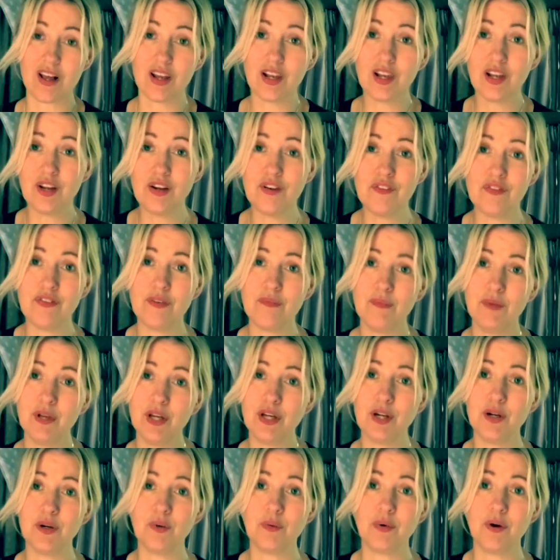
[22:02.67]
learn from
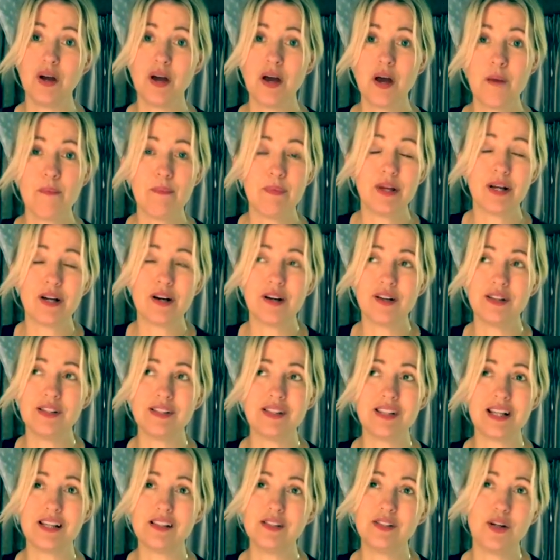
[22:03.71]
you, because
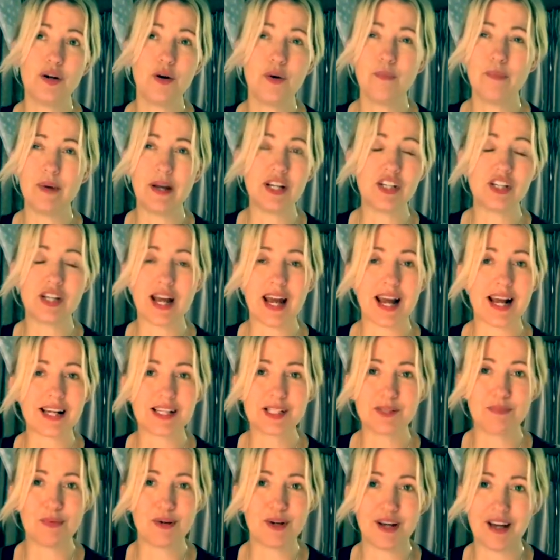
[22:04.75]
there's no major
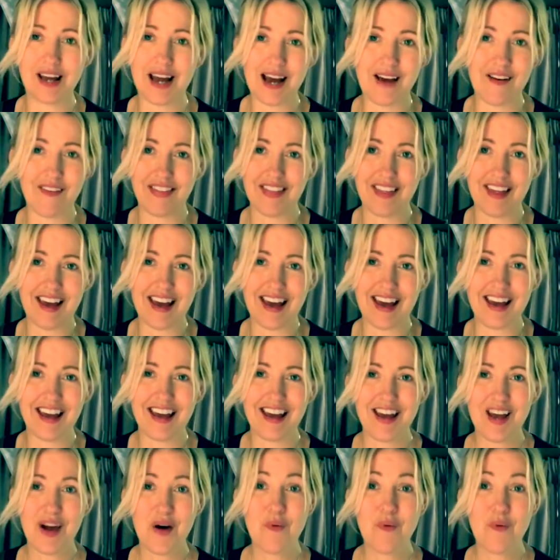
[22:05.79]
expert out there.